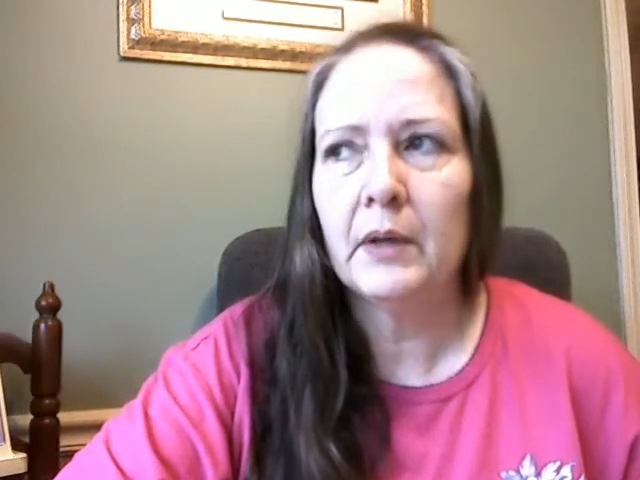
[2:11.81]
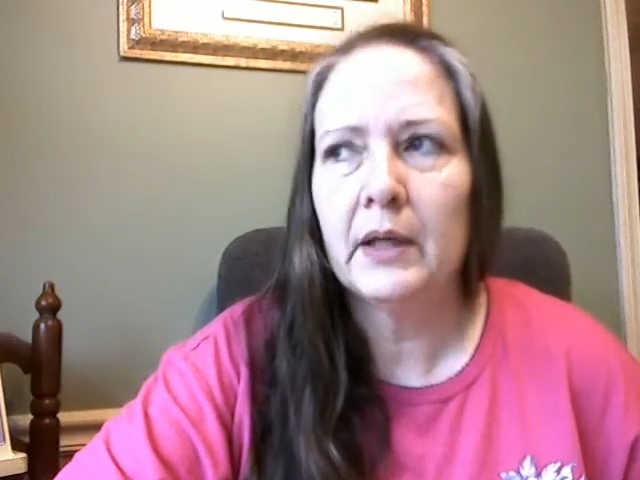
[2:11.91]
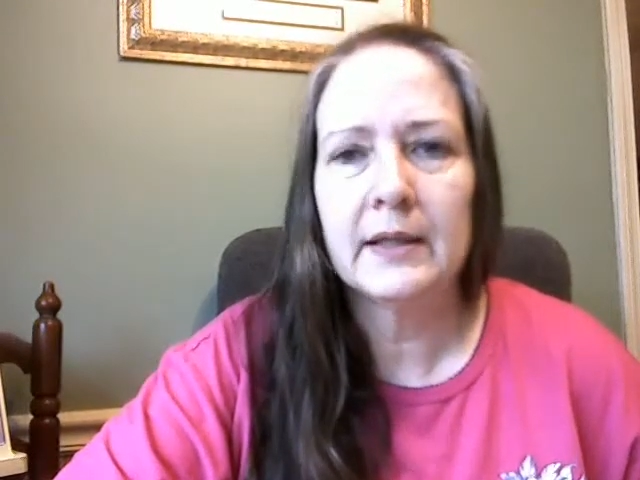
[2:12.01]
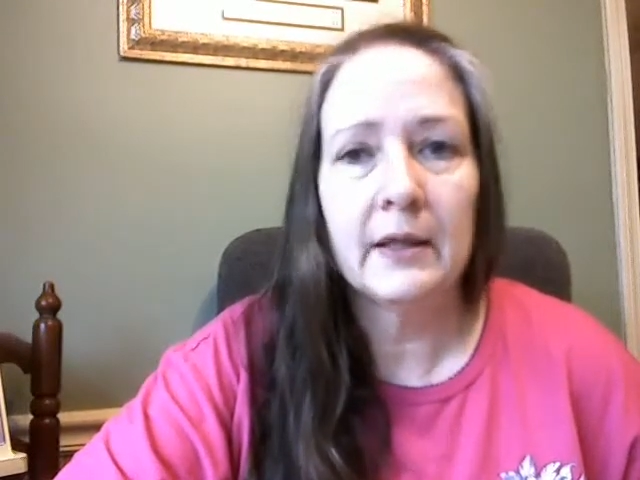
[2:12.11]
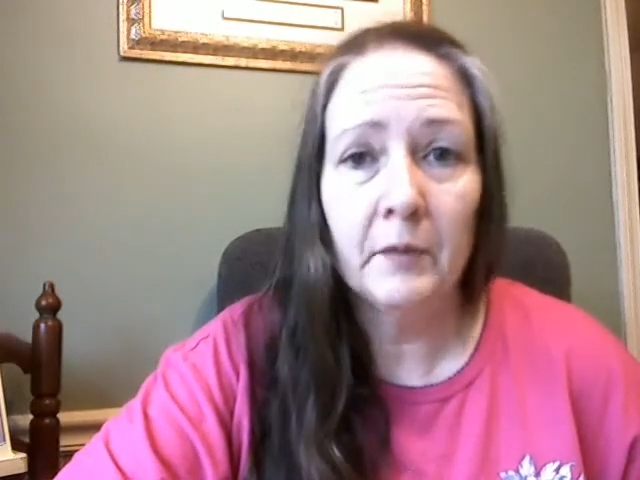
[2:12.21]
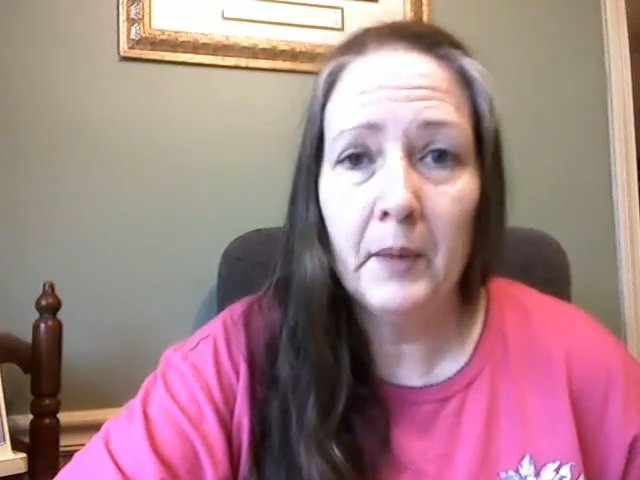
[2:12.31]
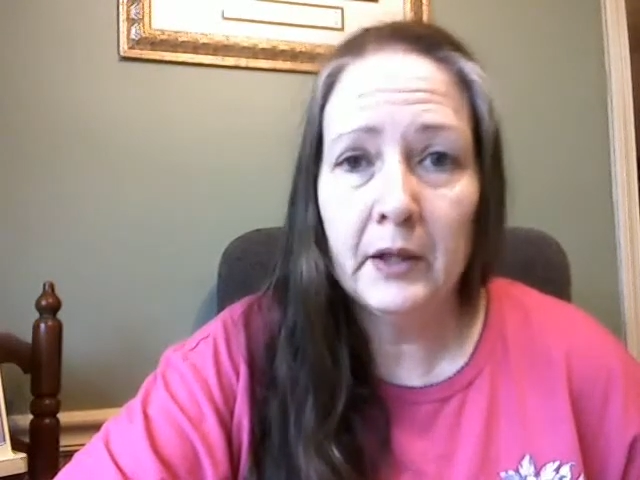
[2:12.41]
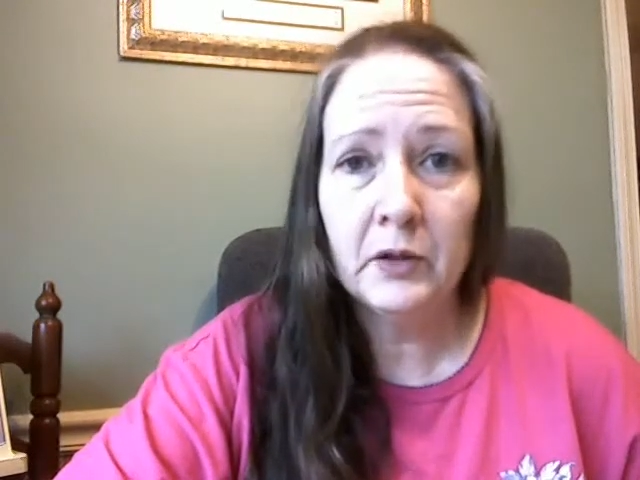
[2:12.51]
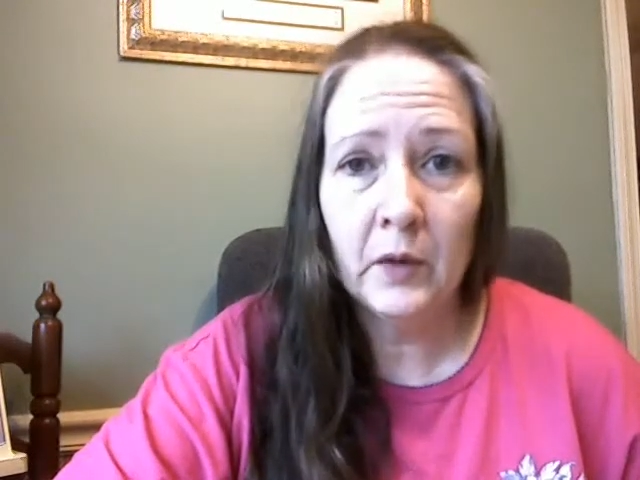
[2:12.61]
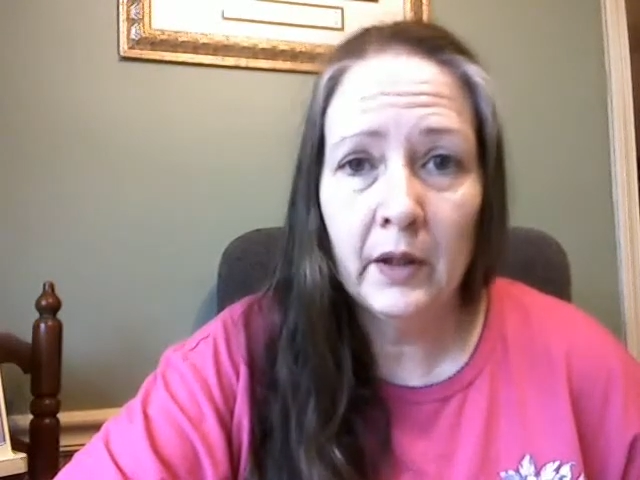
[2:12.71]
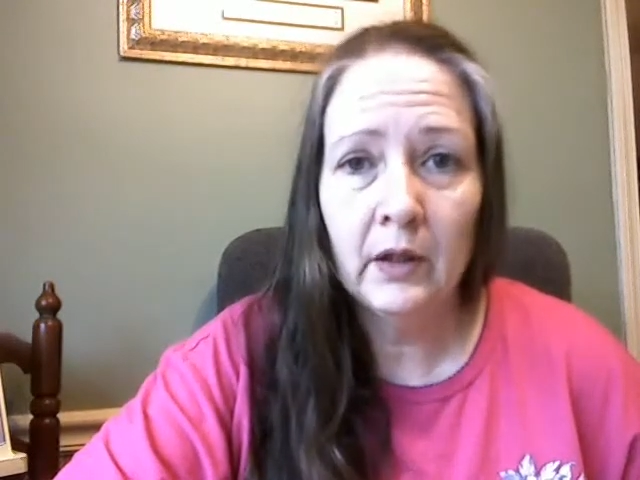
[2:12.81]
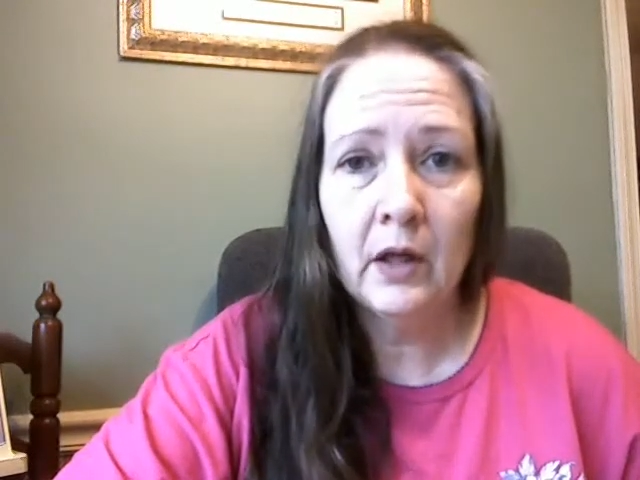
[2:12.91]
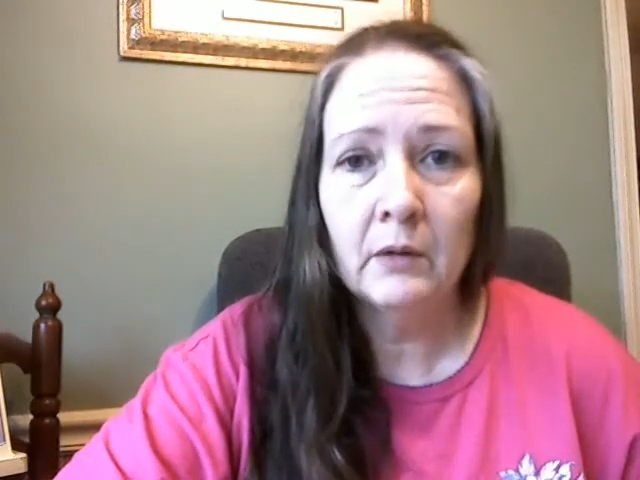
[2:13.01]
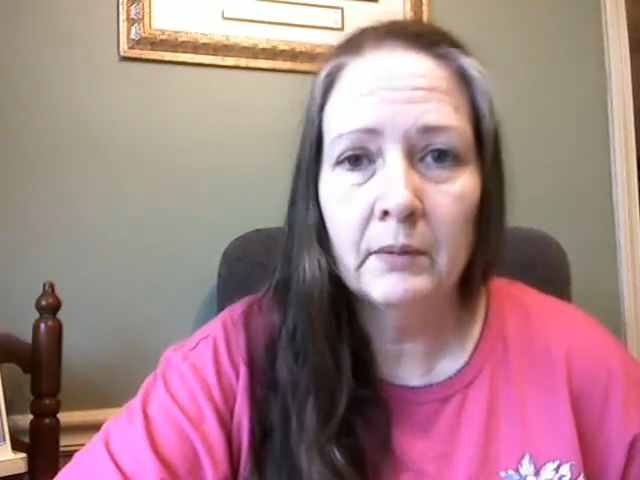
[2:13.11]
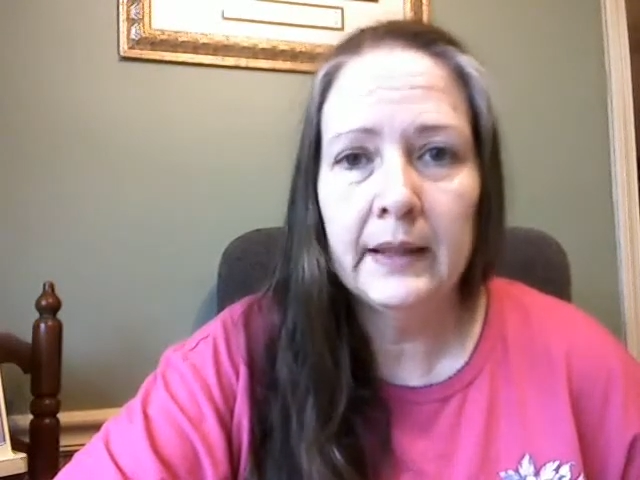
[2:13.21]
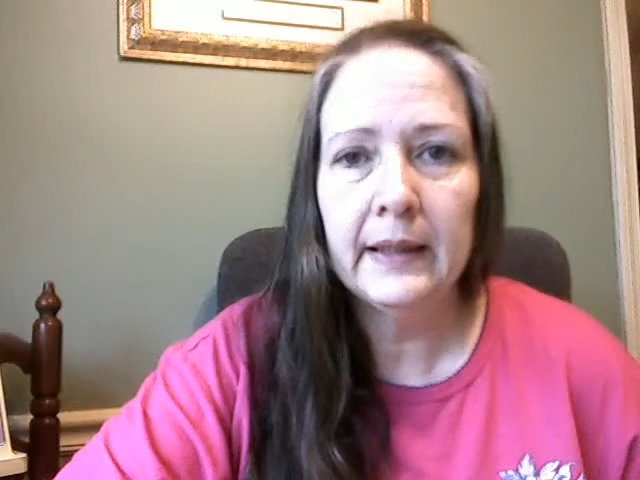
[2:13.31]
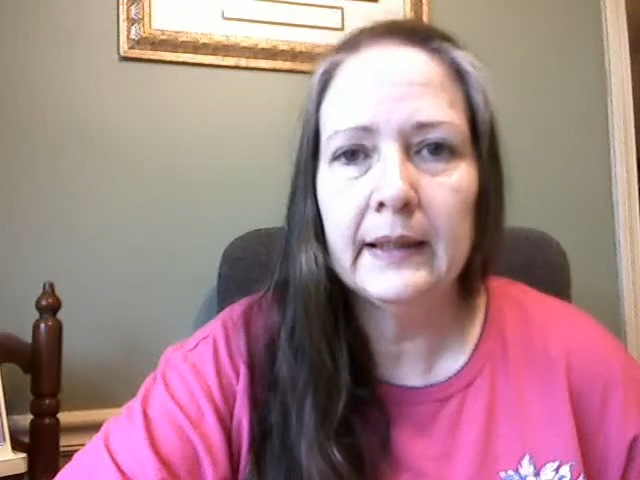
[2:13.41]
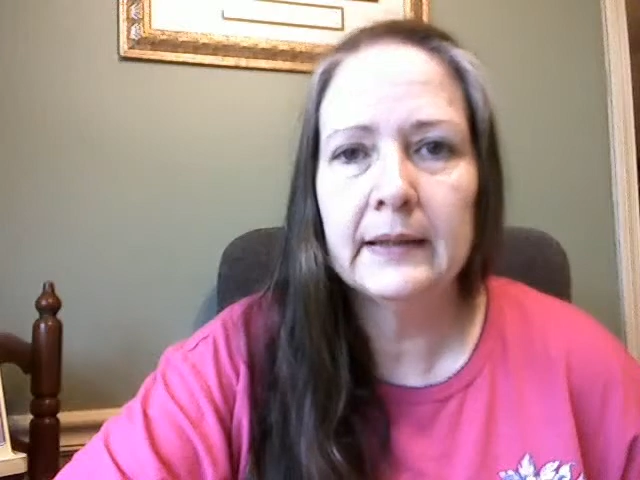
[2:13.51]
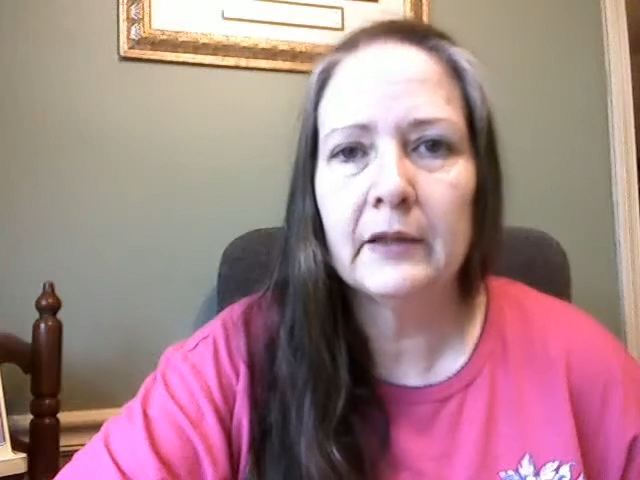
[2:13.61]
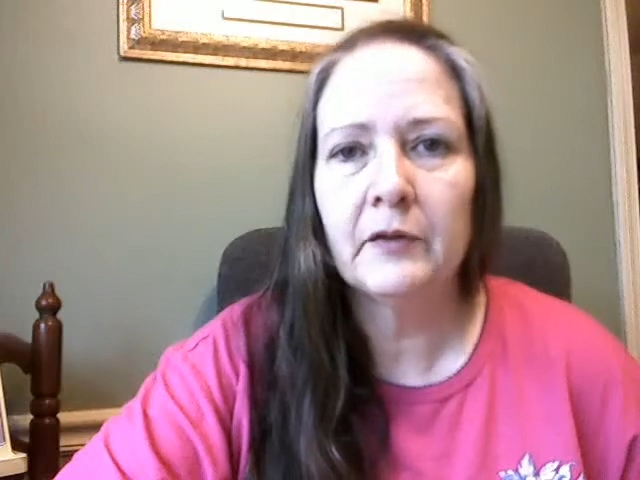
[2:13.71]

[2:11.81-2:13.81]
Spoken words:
because everybody's wearing long pants,